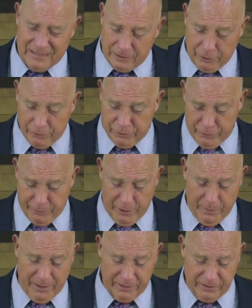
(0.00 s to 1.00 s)
Close your
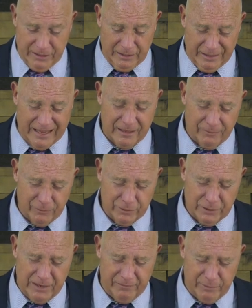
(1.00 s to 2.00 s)
prayer by saying, Thank you for
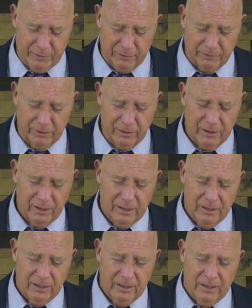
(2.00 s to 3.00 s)
saving me, Lord.
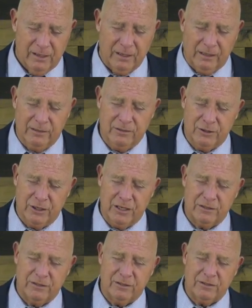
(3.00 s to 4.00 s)
In
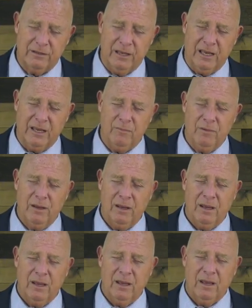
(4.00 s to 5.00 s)
Jesus' name,
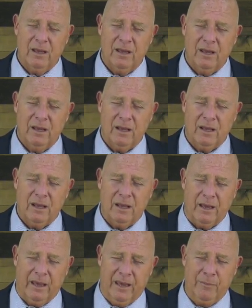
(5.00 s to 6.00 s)

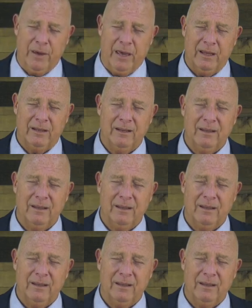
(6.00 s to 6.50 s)
amen.